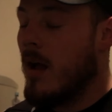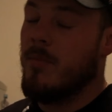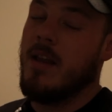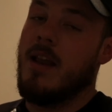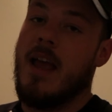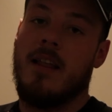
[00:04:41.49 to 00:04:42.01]

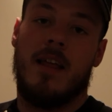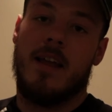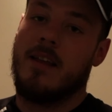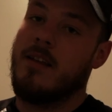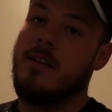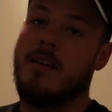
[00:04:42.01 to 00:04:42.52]
Hey,
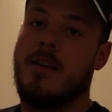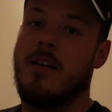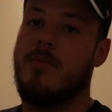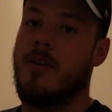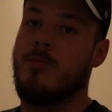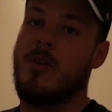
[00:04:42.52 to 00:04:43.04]

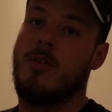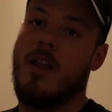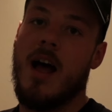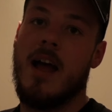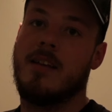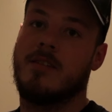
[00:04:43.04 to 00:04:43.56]
film don't
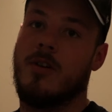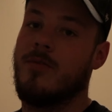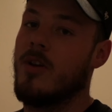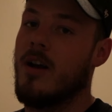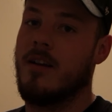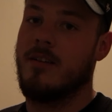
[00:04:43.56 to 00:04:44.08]
lie, so if
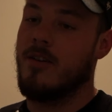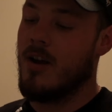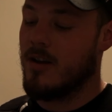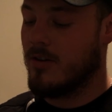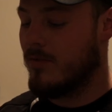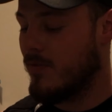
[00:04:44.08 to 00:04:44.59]
you
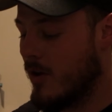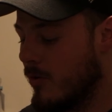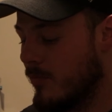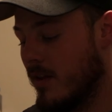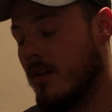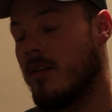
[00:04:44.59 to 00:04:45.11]
got good
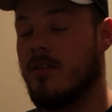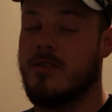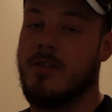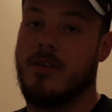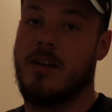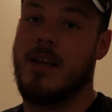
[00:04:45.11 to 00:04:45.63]
film, you're
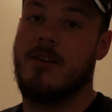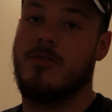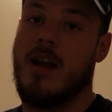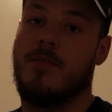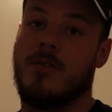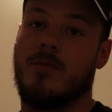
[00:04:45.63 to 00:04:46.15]
still gonna get
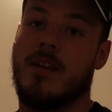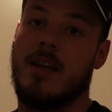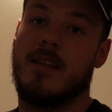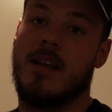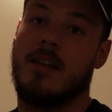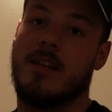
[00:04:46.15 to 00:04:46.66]
drafted really at
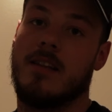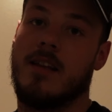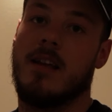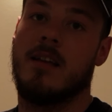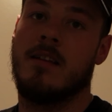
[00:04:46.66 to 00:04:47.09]
the end of the day.